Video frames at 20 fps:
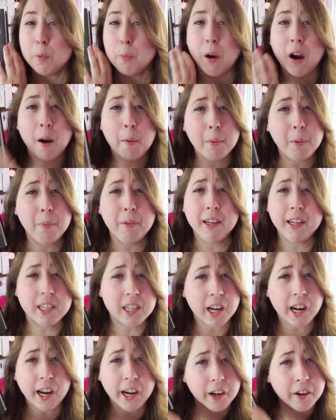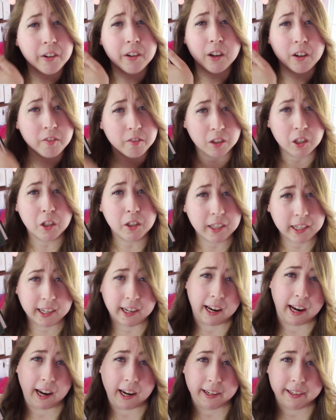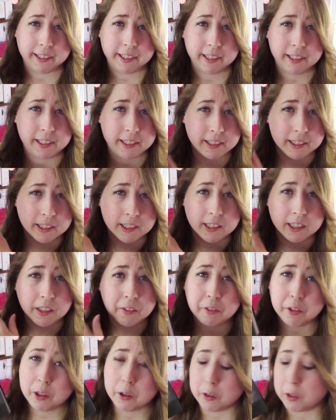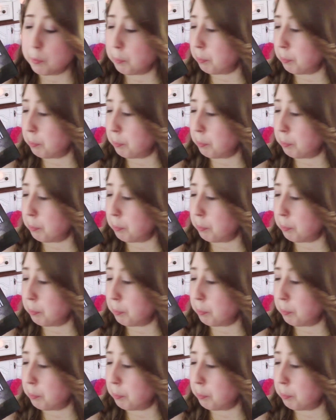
probably tired of looking at it, even though it's